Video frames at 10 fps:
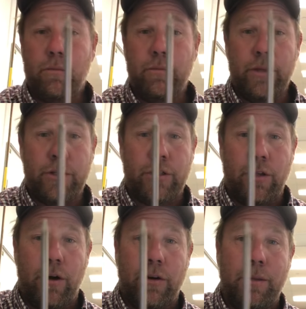The
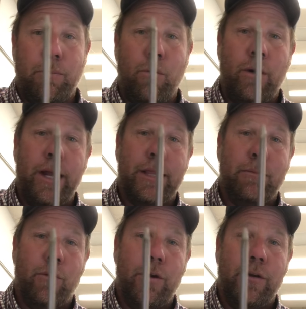longer the point, the
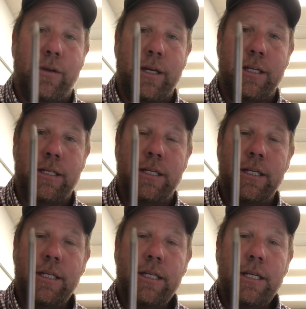more you can
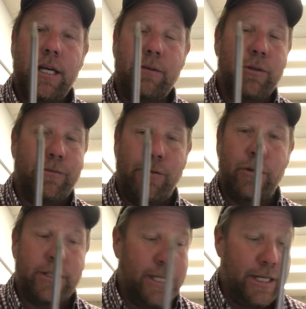really
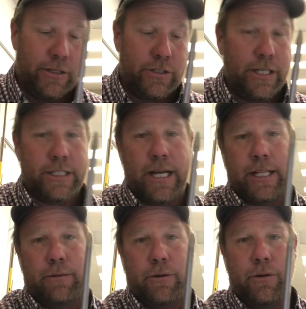focus that energy
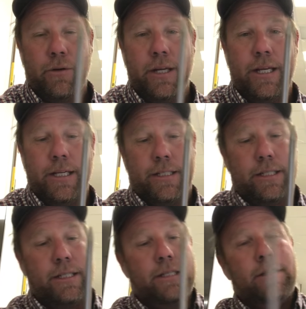exactly where you need it.